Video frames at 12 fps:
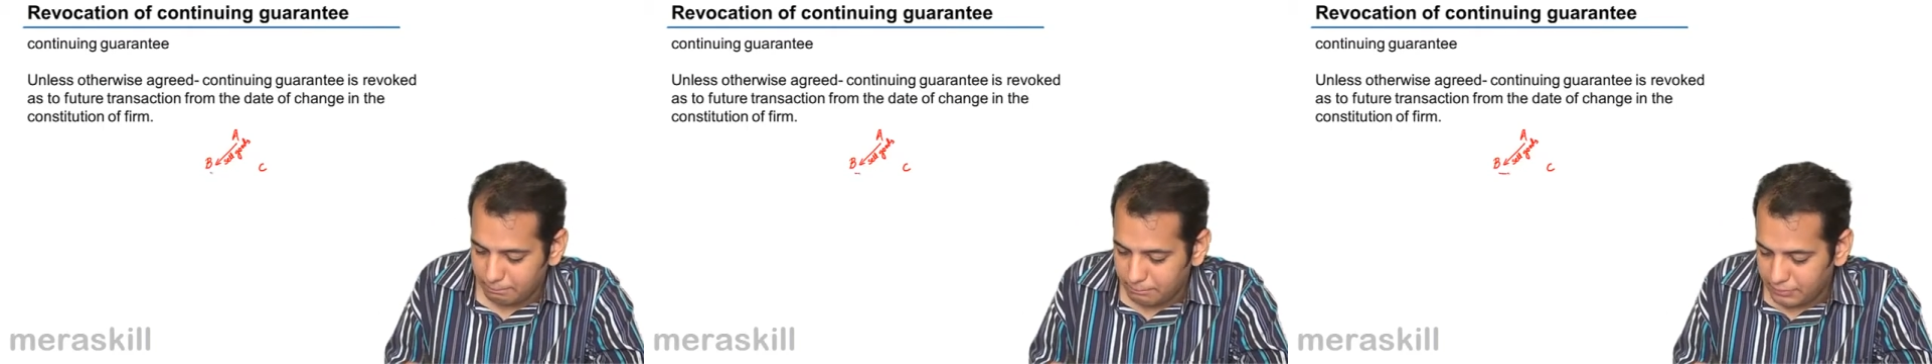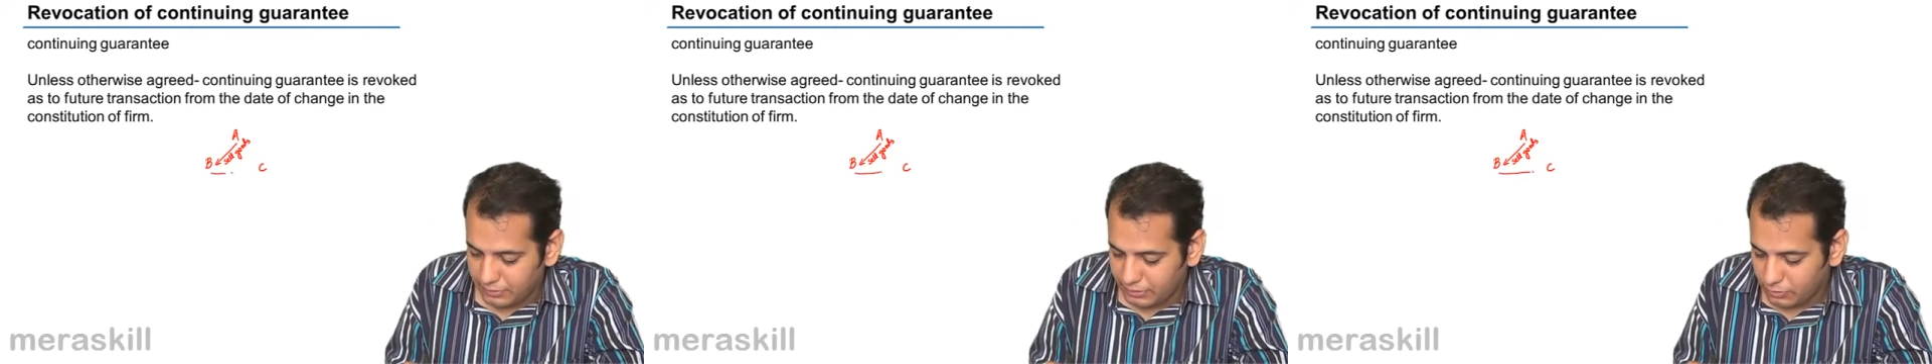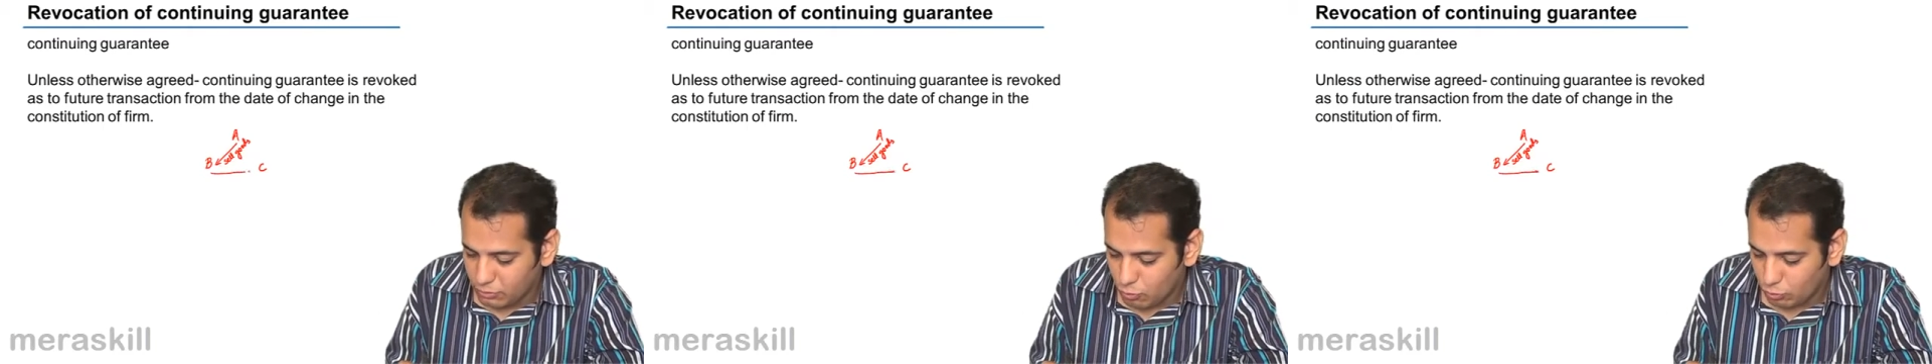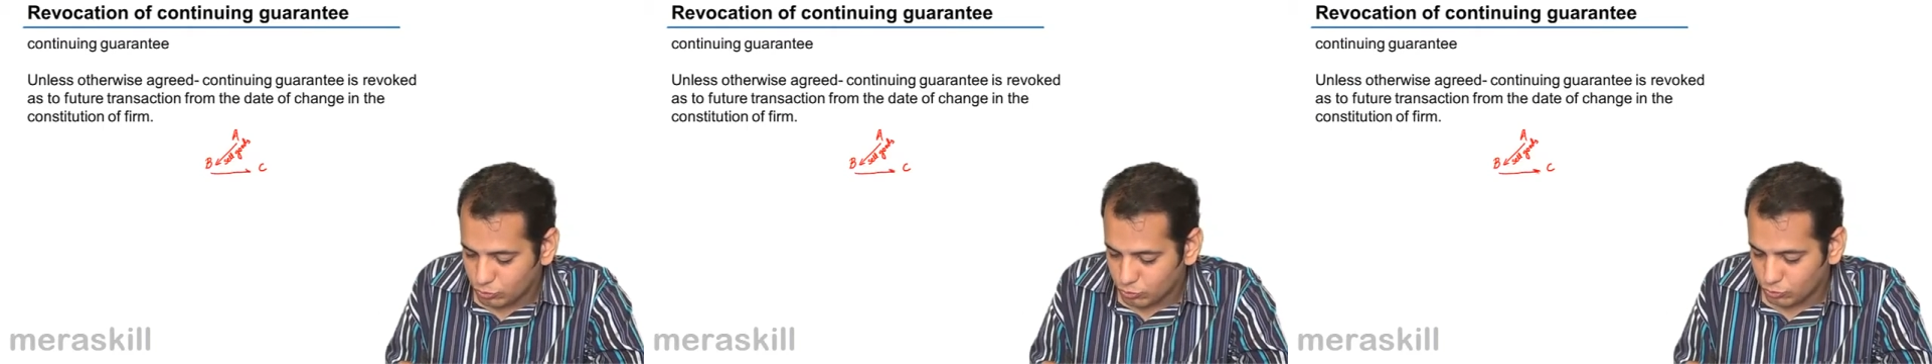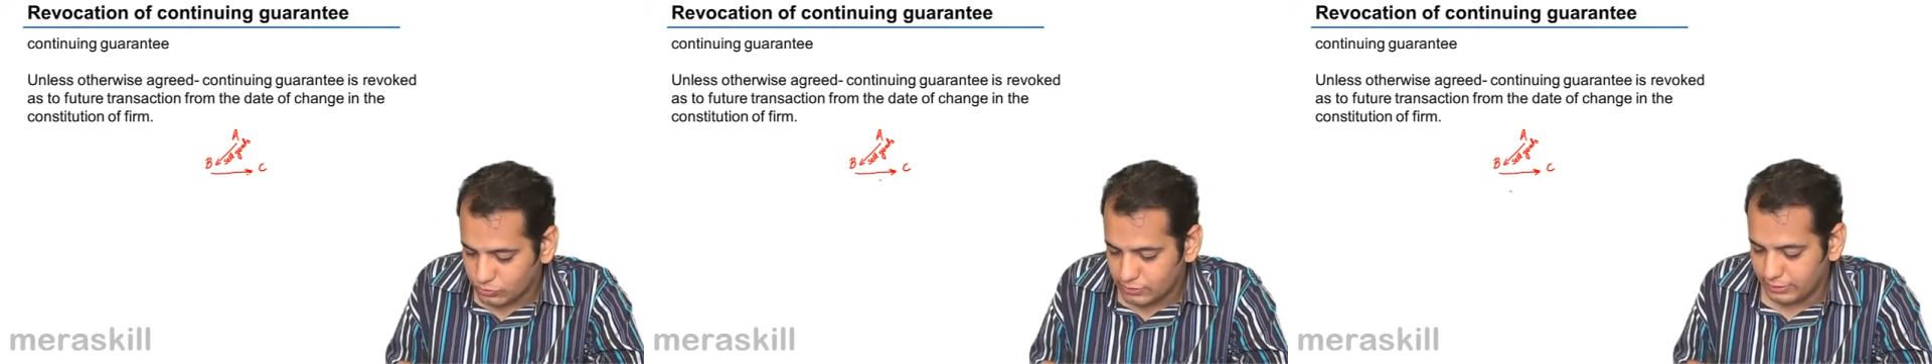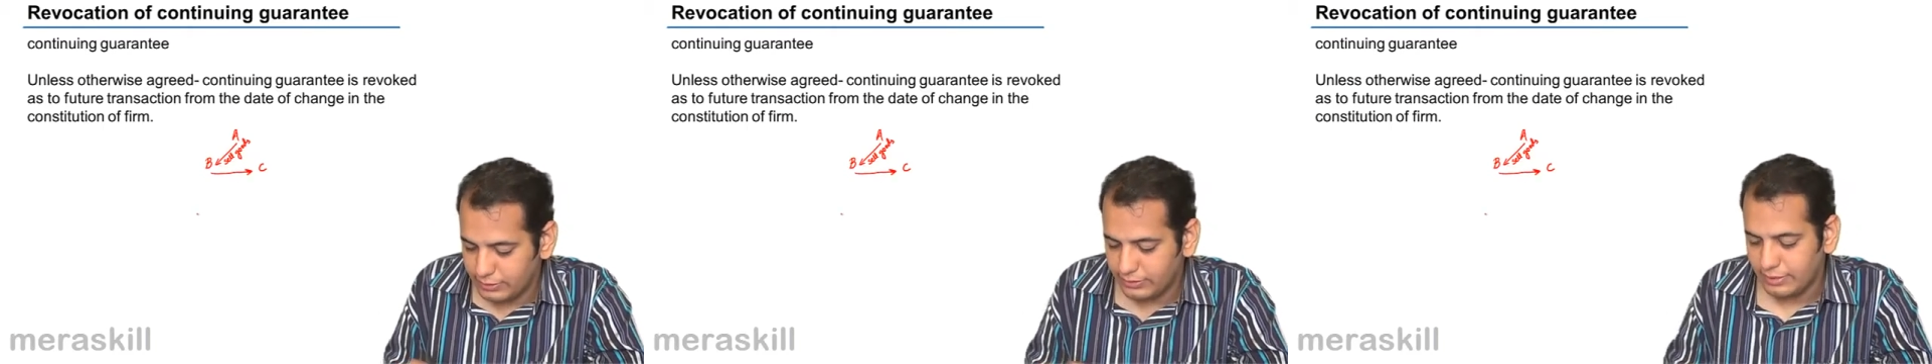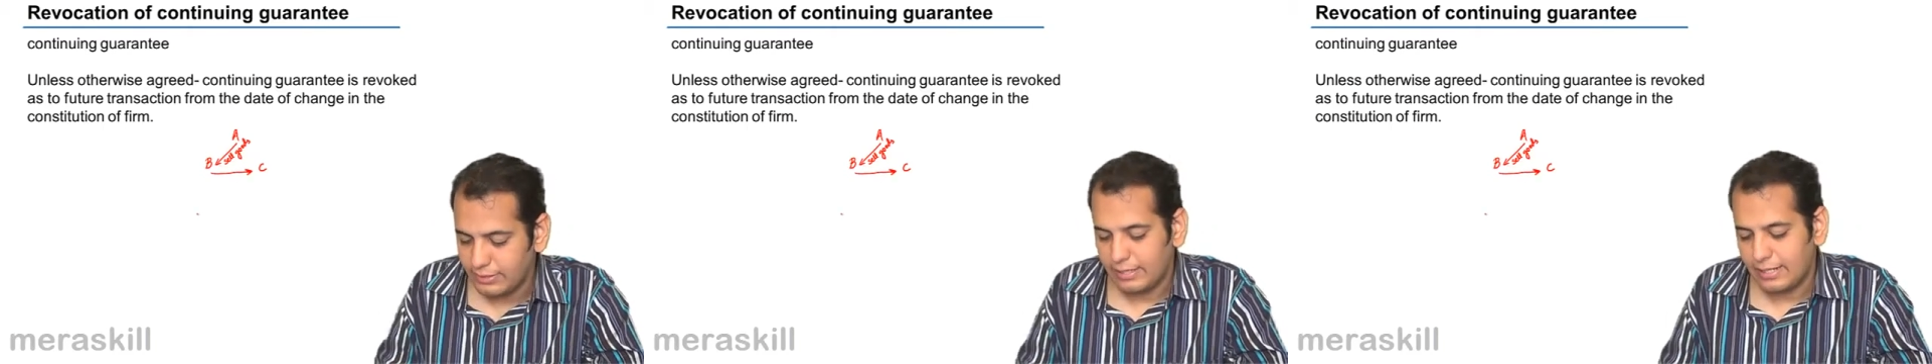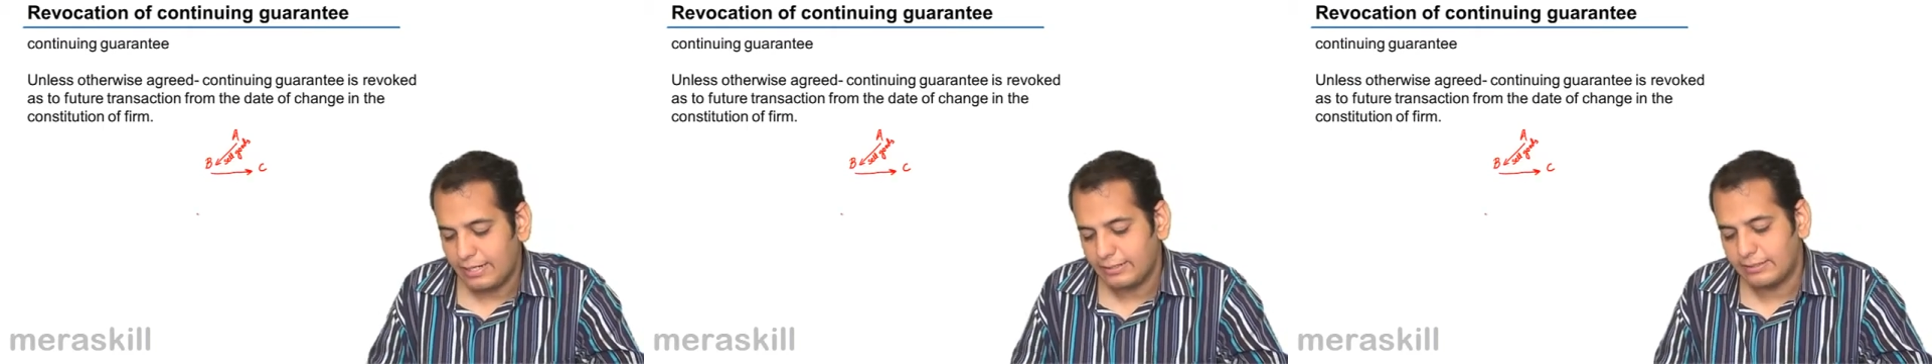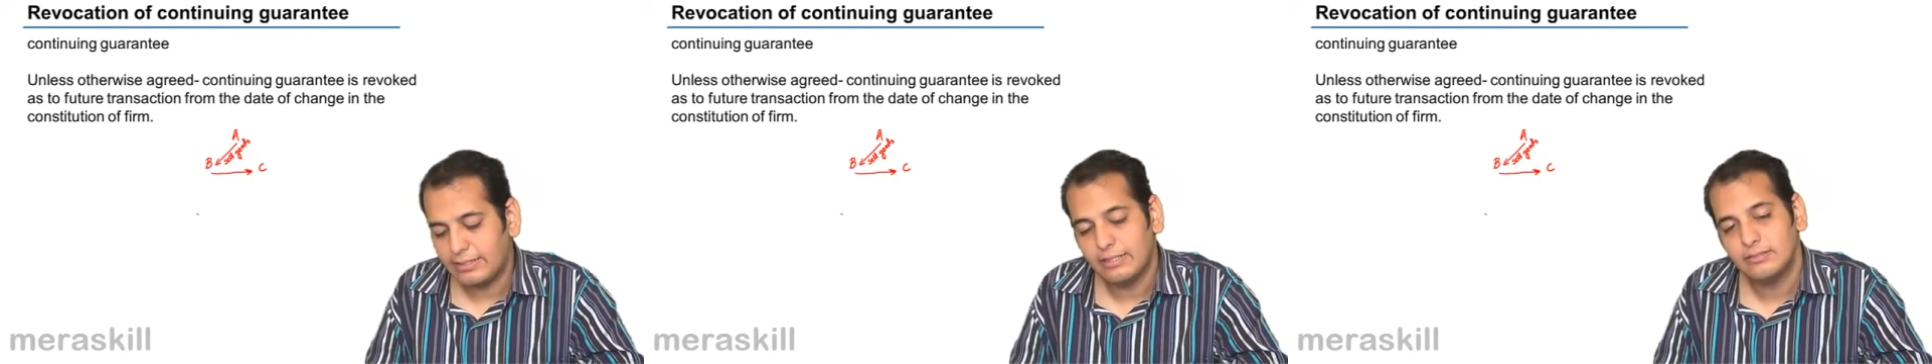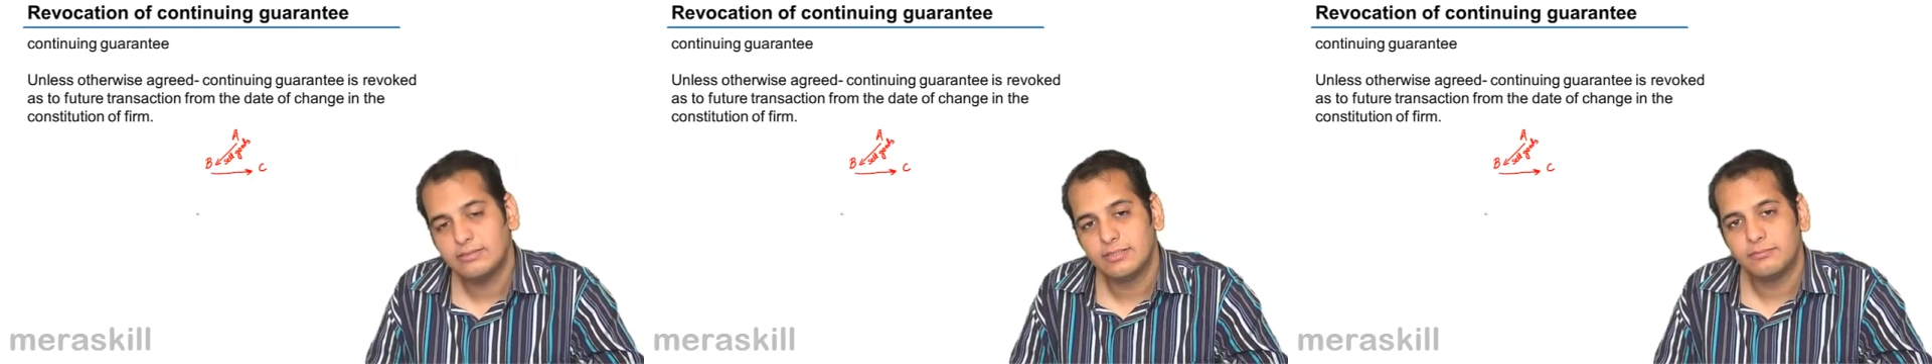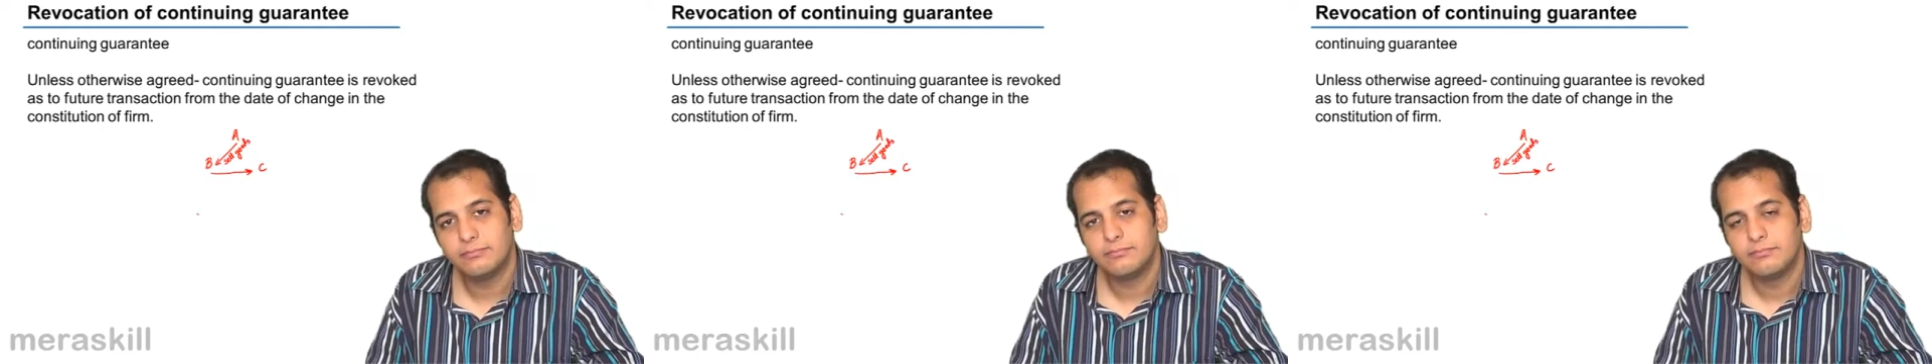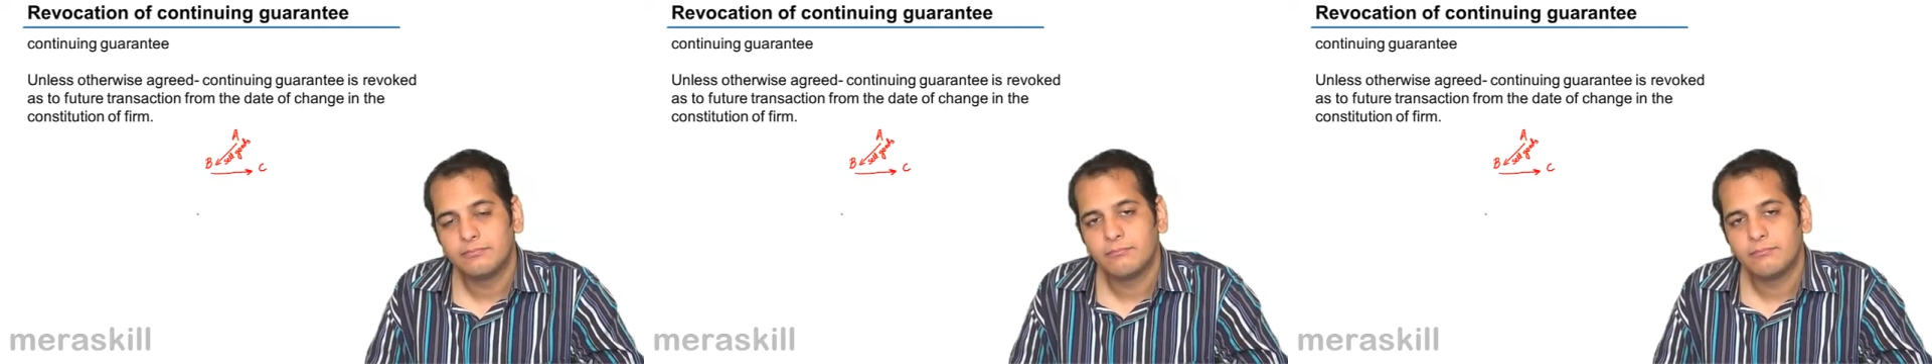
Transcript: B goes to C and tells him